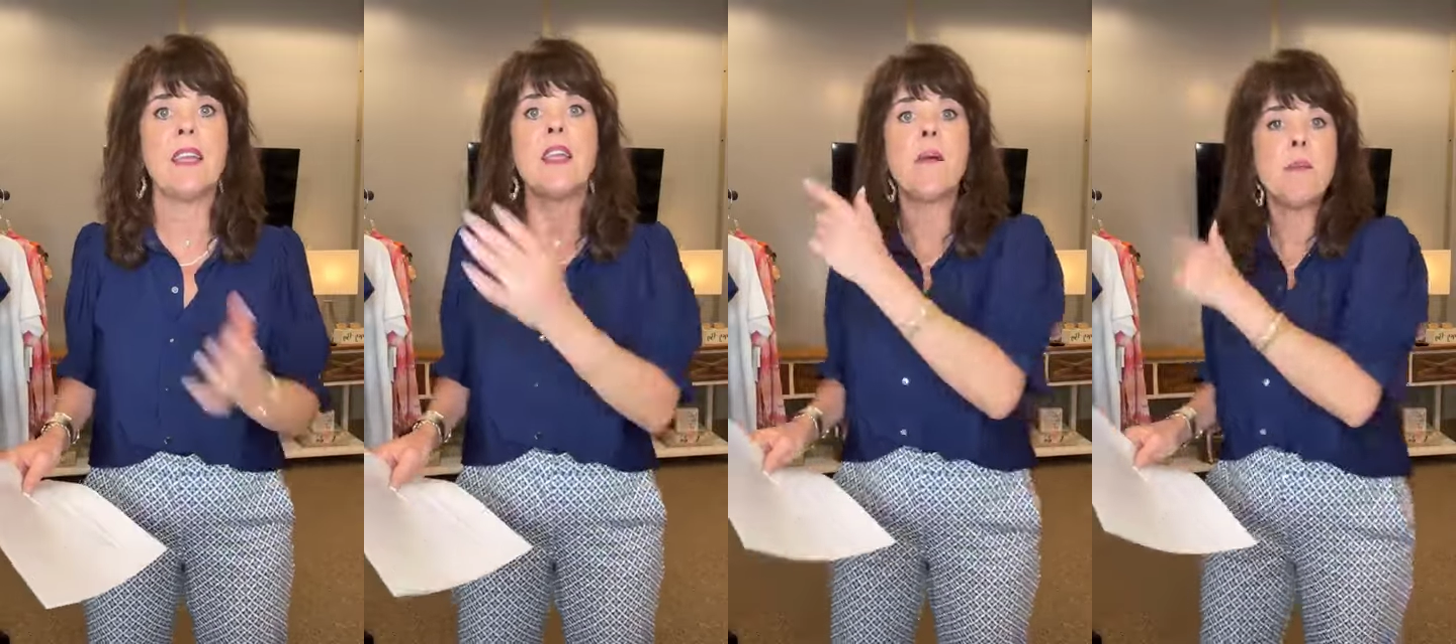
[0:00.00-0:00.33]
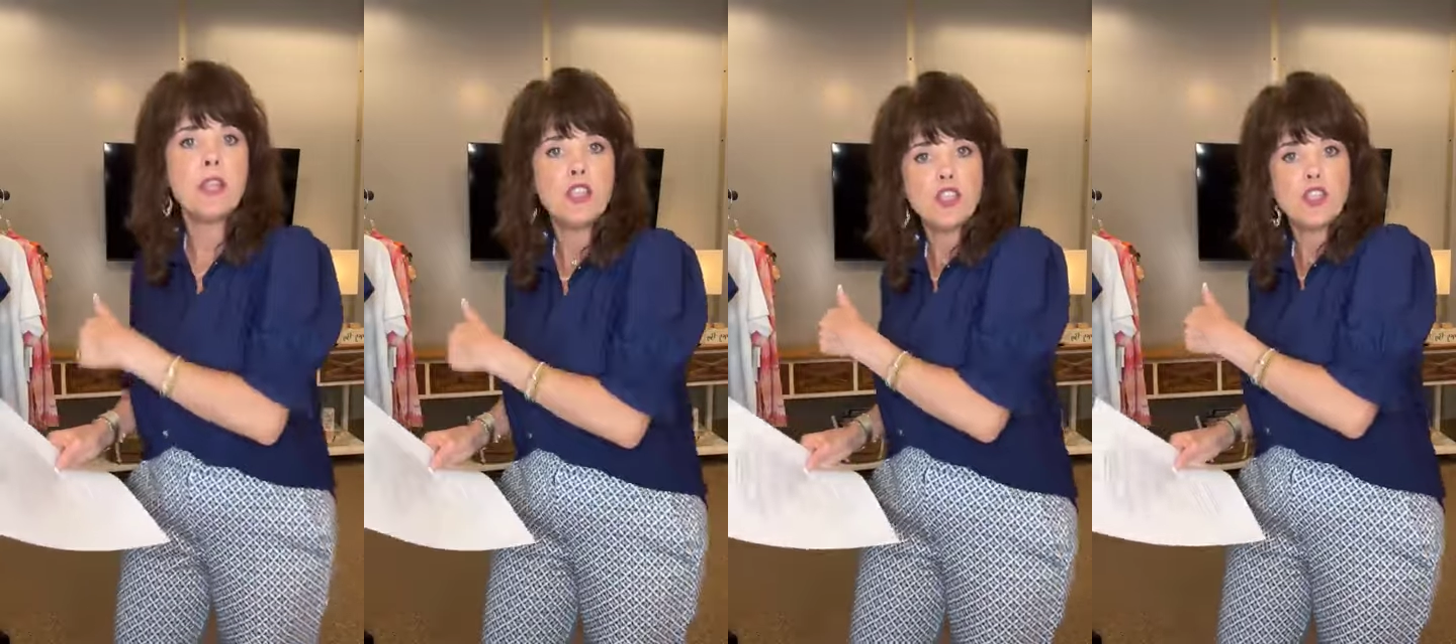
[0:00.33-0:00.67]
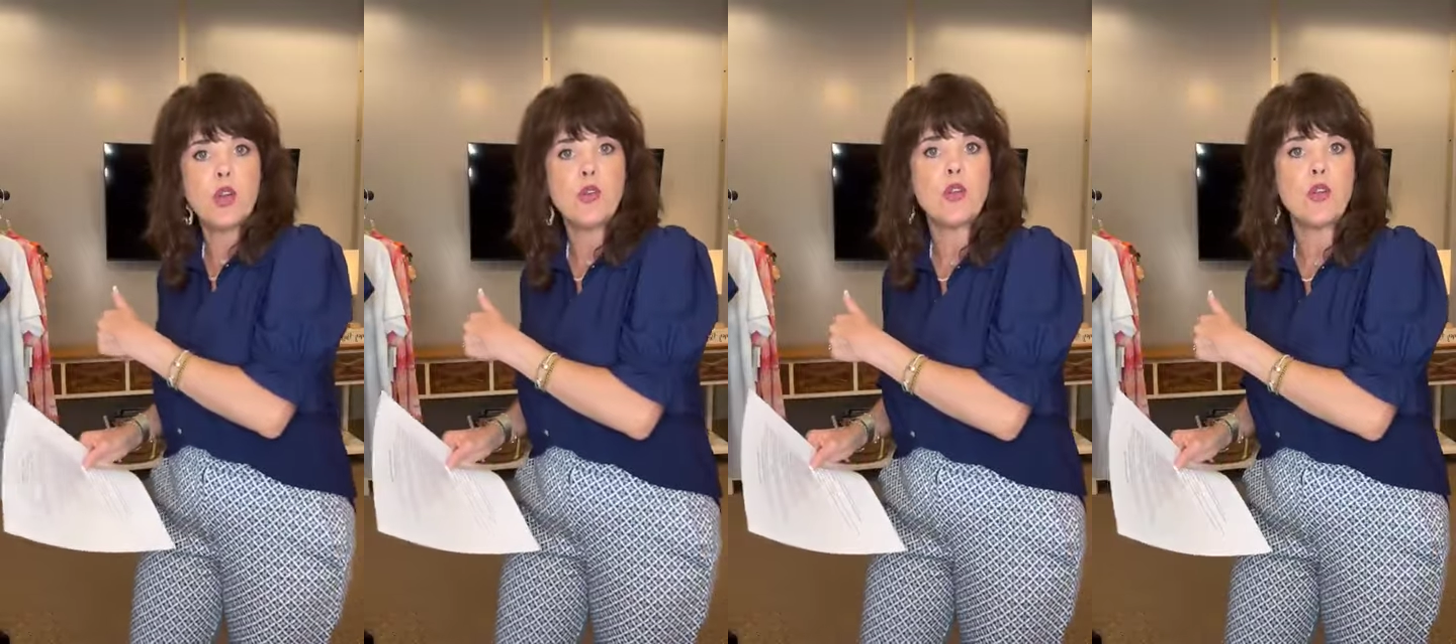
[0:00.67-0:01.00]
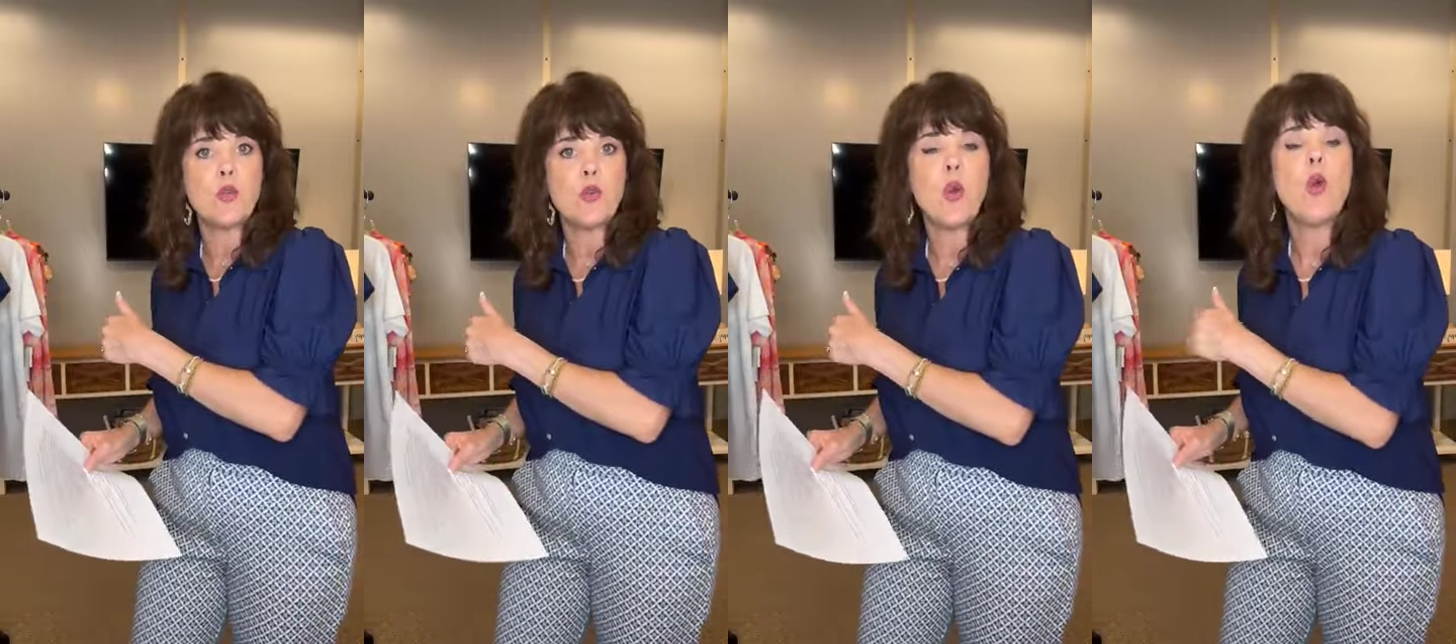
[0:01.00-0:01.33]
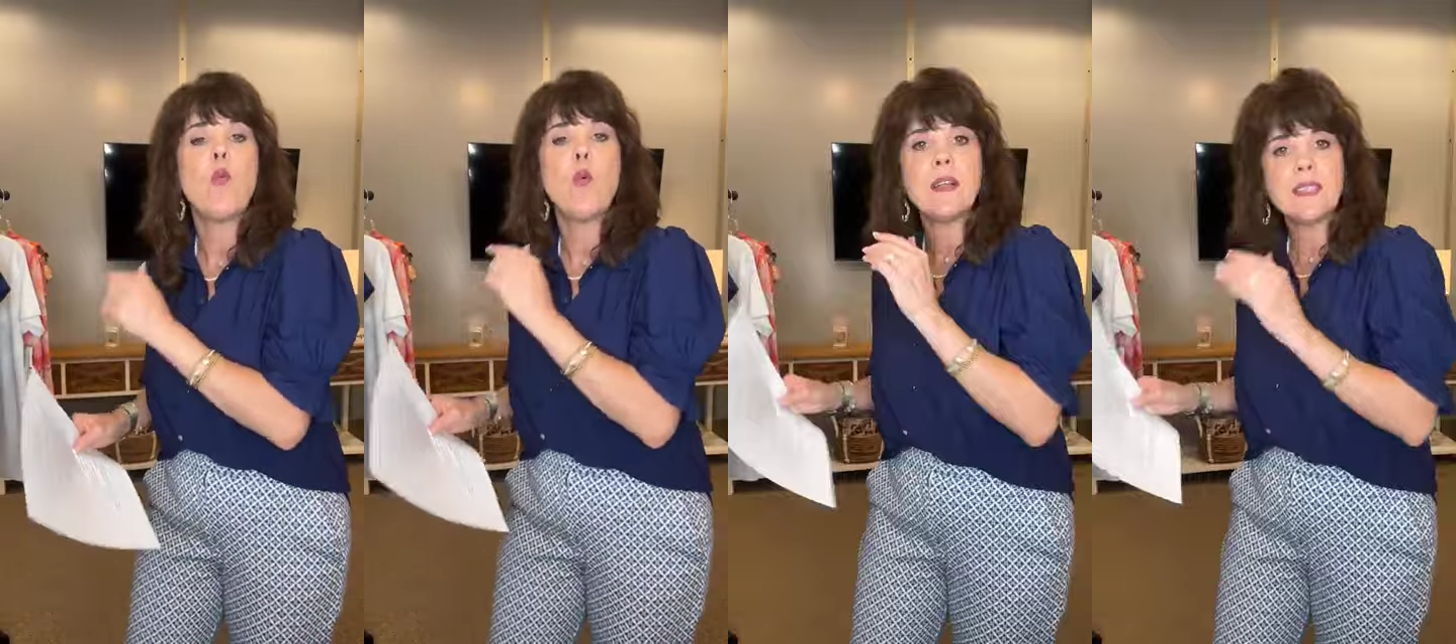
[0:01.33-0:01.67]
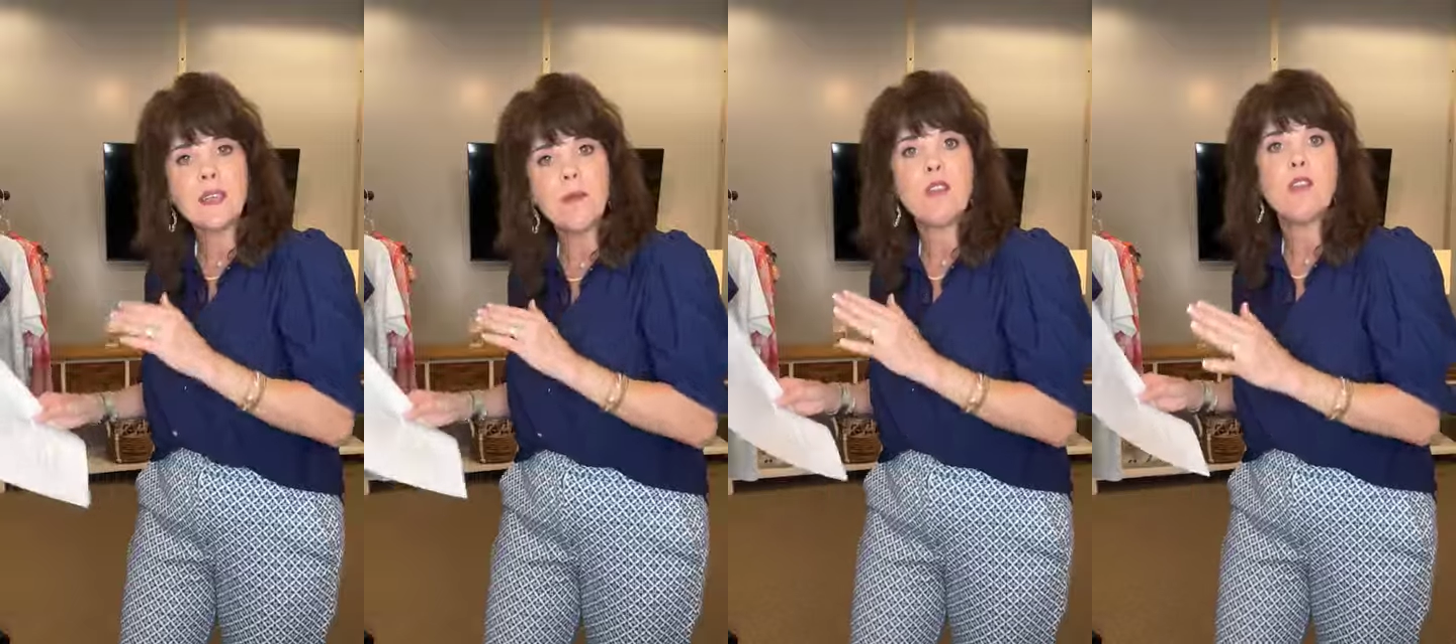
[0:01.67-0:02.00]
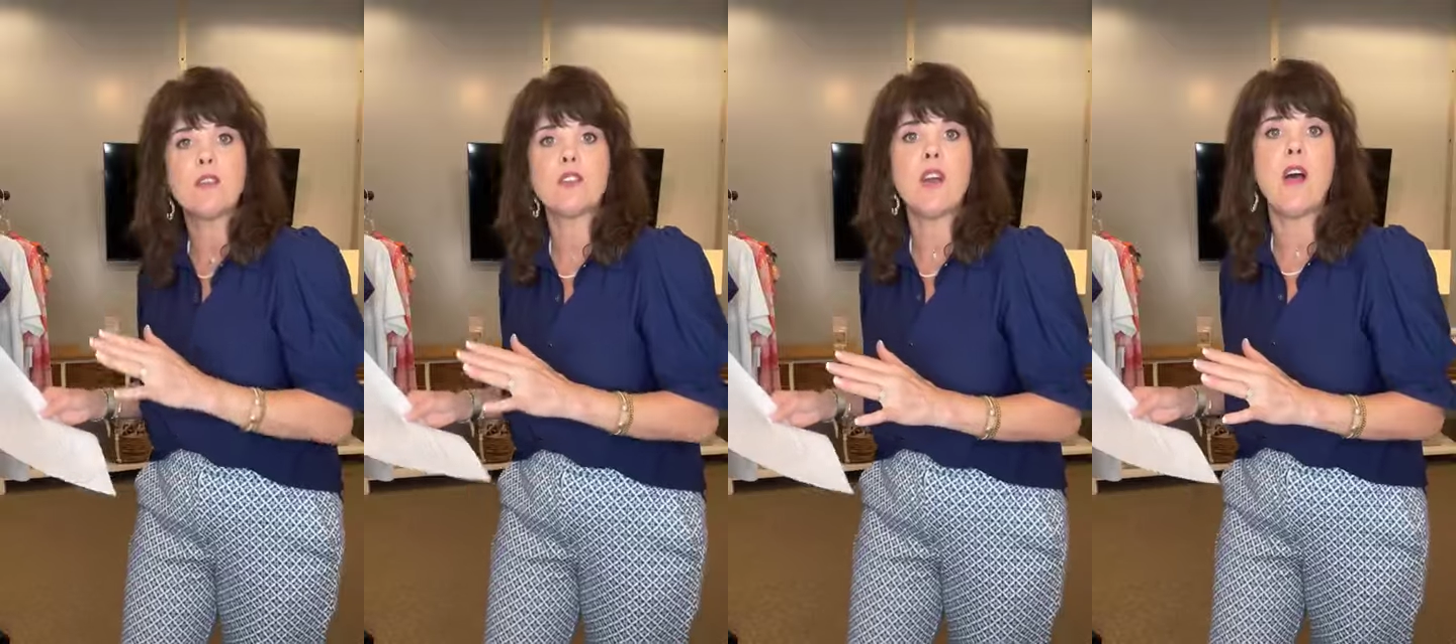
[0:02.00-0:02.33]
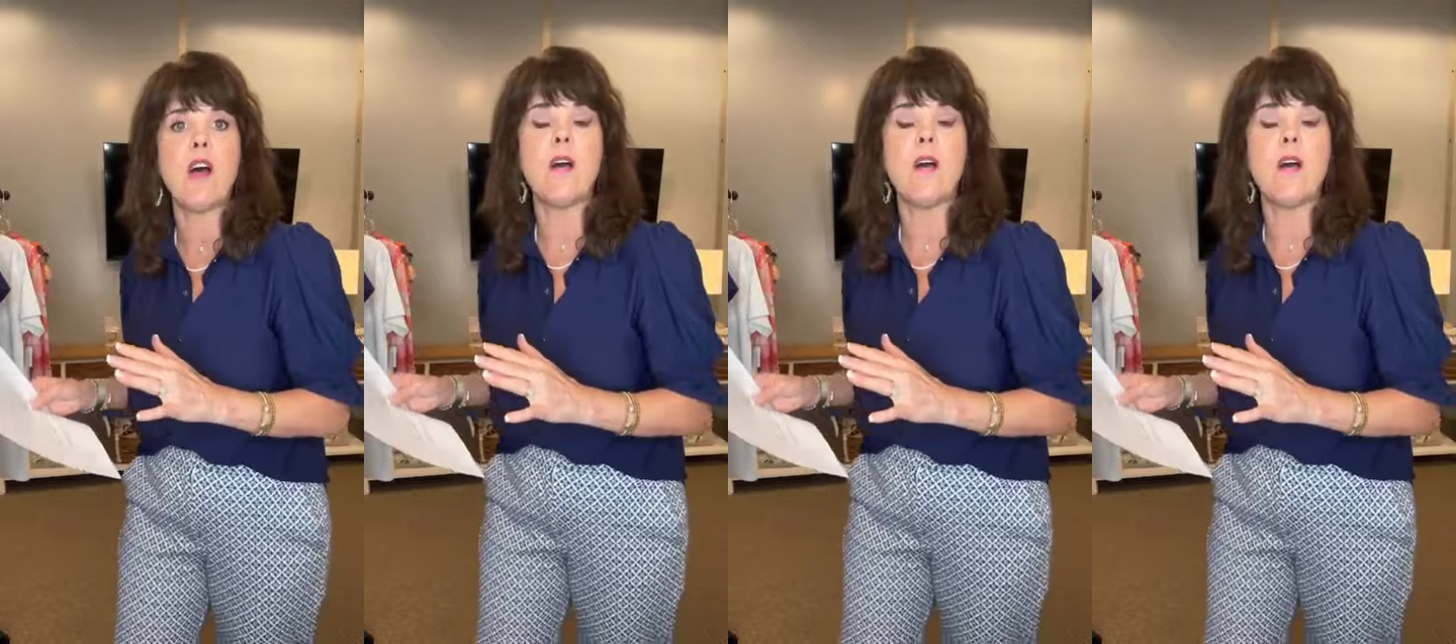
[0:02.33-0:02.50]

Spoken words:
And I'm going to show you what some of those